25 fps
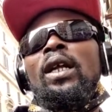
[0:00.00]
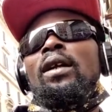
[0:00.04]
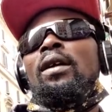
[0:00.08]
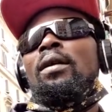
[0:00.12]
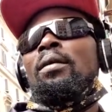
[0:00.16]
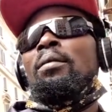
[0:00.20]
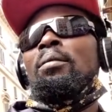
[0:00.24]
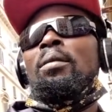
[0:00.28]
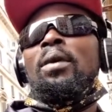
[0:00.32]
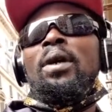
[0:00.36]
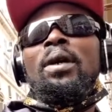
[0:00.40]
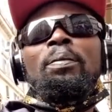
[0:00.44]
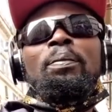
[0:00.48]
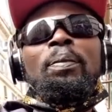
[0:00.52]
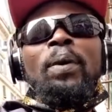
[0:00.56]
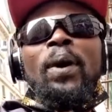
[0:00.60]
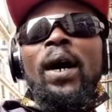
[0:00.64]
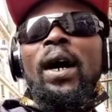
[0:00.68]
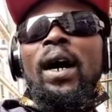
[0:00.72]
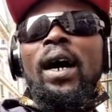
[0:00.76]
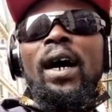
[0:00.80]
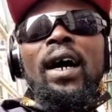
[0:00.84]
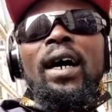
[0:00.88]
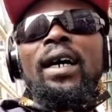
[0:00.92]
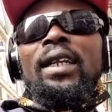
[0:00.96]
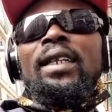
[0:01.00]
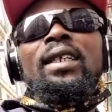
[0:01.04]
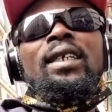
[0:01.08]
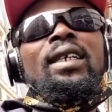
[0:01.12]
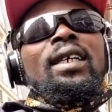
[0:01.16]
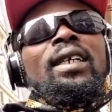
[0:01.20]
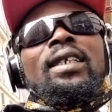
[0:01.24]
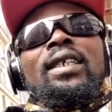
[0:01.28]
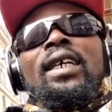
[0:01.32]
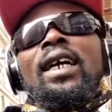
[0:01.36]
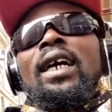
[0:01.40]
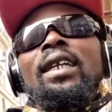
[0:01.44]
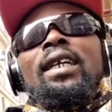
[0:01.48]
Me pa di
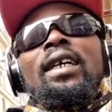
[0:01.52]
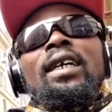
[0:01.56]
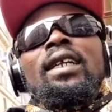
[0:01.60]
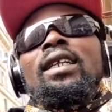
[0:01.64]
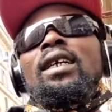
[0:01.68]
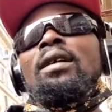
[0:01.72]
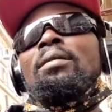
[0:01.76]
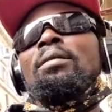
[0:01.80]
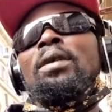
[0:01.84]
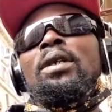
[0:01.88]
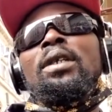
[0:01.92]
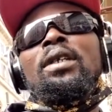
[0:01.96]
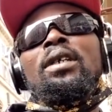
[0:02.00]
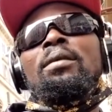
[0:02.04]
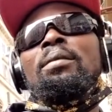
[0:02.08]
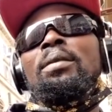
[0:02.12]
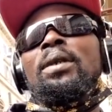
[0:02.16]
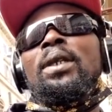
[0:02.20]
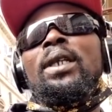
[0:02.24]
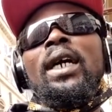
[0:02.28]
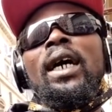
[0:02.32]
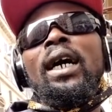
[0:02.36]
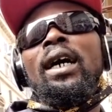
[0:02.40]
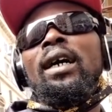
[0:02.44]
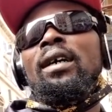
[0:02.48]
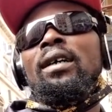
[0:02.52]
side endi mi nyebida.